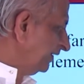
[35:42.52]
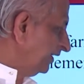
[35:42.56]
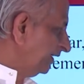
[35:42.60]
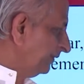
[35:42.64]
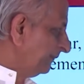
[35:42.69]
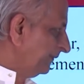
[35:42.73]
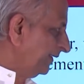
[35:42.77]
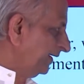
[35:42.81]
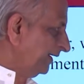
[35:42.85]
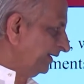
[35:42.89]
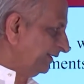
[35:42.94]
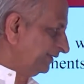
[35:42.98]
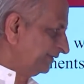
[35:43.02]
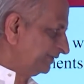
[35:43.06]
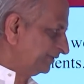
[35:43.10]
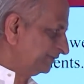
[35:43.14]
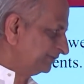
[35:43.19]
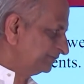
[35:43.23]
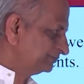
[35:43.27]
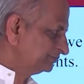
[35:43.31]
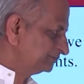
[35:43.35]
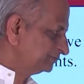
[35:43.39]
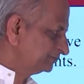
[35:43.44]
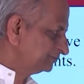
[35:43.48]
elements.
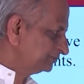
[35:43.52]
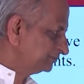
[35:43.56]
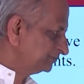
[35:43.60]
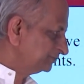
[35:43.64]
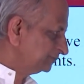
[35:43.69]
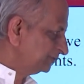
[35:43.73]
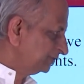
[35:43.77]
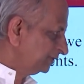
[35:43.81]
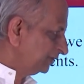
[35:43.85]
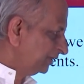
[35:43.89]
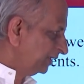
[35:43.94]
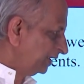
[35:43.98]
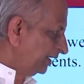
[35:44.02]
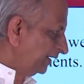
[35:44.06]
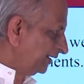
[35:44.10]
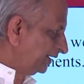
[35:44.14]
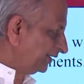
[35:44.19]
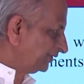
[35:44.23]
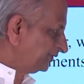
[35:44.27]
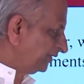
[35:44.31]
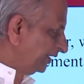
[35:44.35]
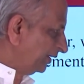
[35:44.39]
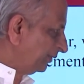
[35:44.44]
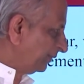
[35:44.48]
Let
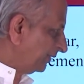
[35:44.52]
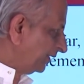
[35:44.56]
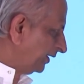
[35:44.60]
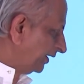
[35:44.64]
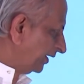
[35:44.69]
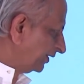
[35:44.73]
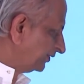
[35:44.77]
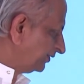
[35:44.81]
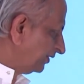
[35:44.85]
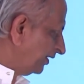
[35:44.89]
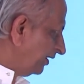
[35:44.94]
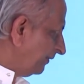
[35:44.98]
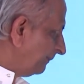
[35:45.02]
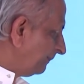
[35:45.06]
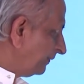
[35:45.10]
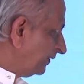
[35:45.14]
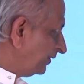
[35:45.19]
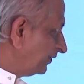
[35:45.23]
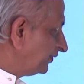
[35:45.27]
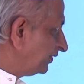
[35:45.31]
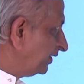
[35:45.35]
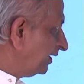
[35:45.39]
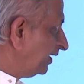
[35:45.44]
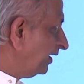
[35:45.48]
us take one
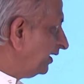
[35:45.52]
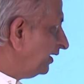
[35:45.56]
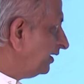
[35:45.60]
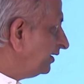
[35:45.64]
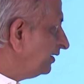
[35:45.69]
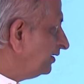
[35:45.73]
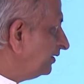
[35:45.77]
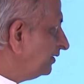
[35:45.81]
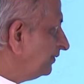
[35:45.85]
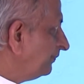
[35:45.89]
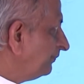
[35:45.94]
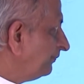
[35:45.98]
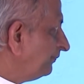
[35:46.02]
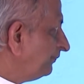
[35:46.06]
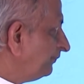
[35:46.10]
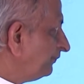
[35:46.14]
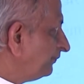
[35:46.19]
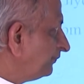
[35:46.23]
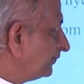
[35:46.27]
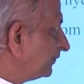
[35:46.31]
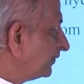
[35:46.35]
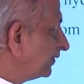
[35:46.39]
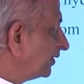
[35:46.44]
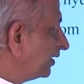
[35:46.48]
example, say
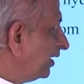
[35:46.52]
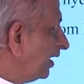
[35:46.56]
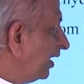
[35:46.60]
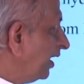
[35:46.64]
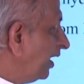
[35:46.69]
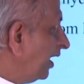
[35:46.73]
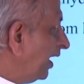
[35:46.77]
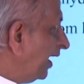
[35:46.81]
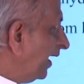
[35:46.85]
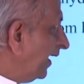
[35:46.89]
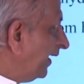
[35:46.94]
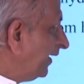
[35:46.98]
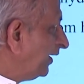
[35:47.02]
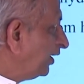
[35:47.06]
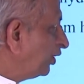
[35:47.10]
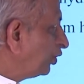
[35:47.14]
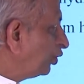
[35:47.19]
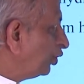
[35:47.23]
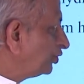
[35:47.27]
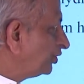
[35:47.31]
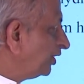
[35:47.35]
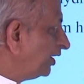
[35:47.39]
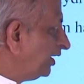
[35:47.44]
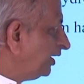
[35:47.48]

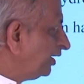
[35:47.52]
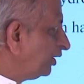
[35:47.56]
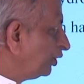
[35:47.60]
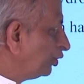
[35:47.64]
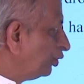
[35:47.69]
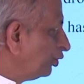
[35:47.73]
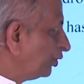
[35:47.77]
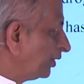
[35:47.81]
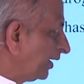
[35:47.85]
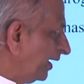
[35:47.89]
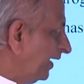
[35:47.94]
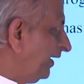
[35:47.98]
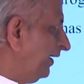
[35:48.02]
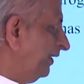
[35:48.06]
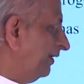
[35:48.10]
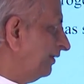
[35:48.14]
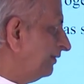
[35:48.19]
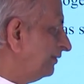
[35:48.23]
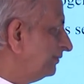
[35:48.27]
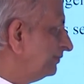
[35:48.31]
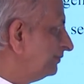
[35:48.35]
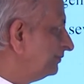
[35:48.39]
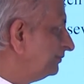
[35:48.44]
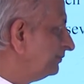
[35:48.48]
hydrogen chloride.
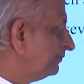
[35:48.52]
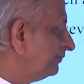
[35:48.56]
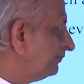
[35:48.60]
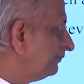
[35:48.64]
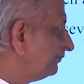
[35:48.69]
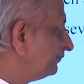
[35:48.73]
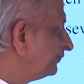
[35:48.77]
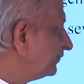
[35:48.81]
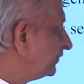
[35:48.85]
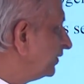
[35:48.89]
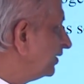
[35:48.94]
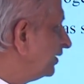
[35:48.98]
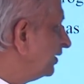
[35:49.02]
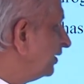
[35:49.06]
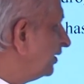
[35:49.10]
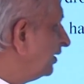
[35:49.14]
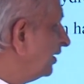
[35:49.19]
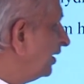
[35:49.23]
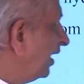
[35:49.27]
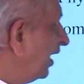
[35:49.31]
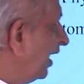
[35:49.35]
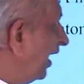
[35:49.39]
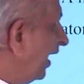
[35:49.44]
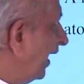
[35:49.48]

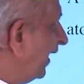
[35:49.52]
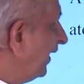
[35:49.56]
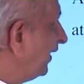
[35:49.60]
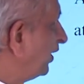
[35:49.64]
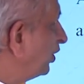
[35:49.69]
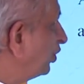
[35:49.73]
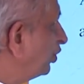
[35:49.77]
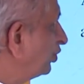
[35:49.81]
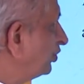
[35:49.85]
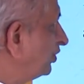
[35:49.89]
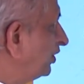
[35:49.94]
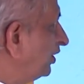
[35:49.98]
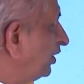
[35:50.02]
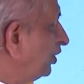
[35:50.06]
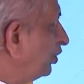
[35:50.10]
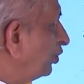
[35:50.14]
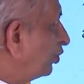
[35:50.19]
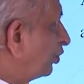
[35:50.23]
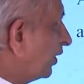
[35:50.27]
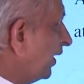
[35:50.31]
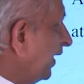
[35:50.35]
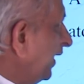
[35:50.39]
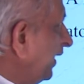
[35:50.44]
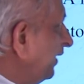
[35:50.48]
Hydrogen
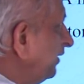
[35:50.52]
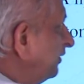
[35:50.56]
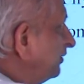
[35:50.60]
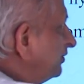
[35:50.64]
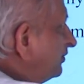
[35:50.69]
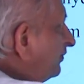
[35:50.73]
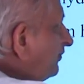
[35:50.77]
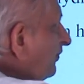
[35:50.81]
chloride, the